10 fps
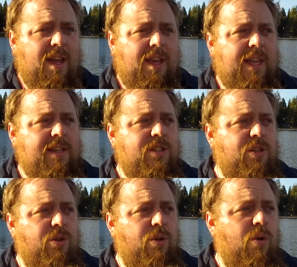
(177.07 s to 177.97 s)

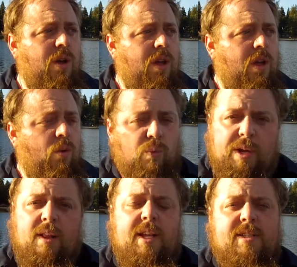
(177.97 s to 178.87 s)
into
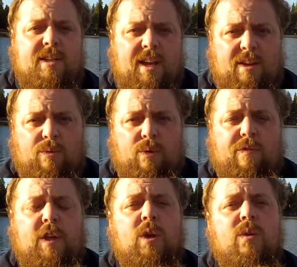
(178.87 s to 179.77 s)
realistic
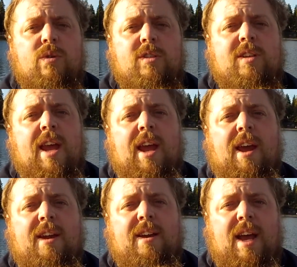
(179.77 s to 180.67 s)
reviews
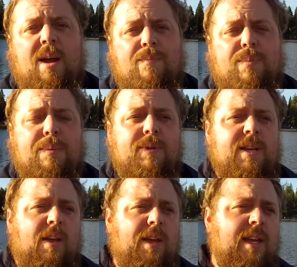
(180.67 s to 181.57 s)
and people telling